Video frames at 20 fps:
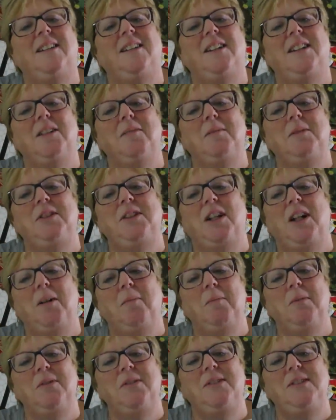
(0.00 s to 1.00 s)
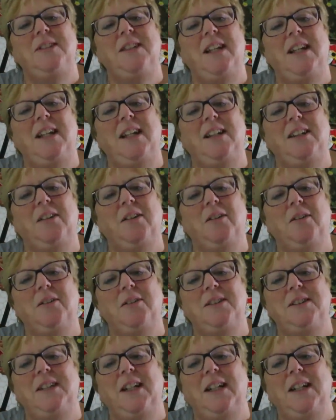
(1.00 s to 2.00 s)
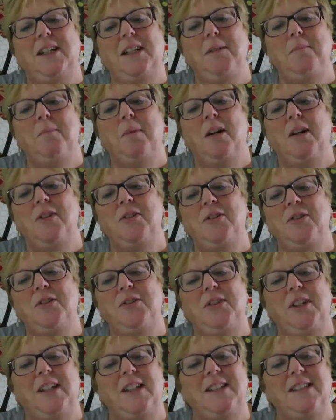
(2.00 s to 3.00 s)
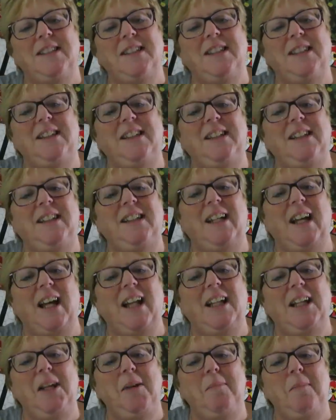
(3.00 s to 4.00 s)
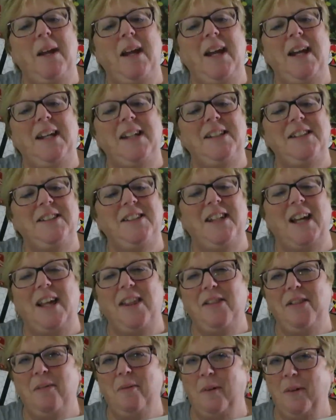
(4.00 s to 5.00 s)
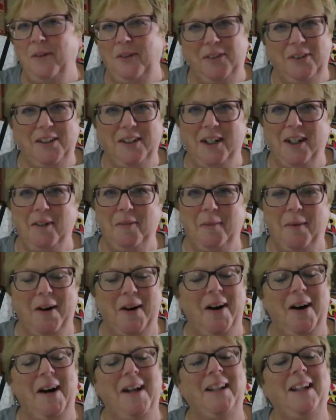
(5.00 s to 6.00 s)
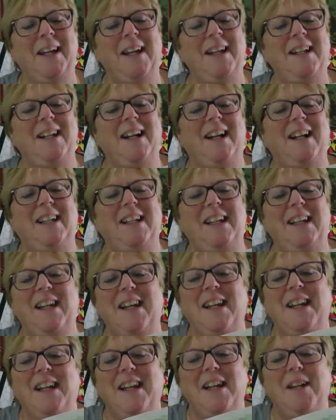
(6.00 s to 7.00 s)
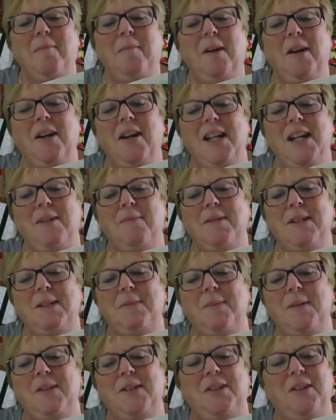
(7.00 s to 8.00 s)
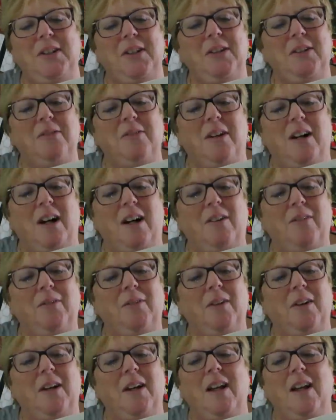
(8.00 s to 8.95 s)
Dear Michelle, Bruce, Nate, Coco, Sandy, Marsha, Jan, Cindy, Ellie, Mae, and Jethro. You got them all in, honey. Merry Christmas to you all.